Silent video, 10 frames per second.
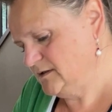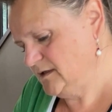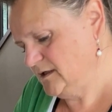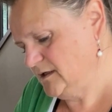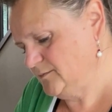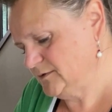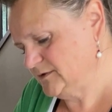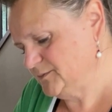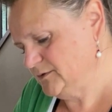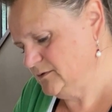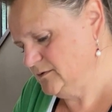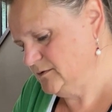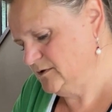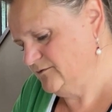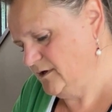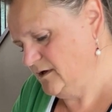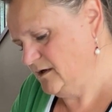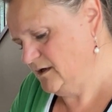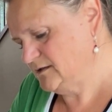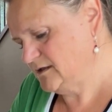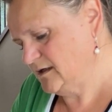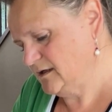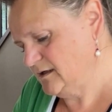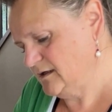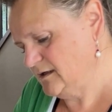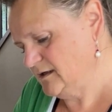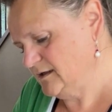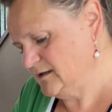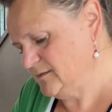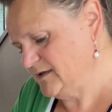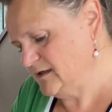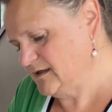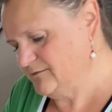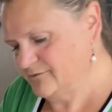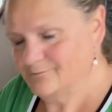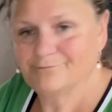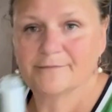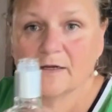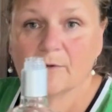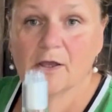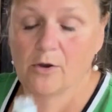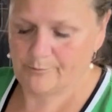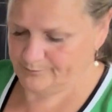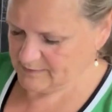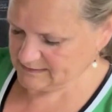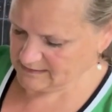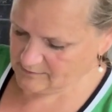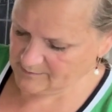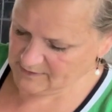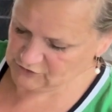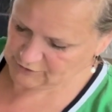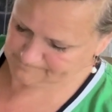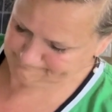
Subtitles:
tablespoon of vodka and a little bit of love. There we go. That's how I measure.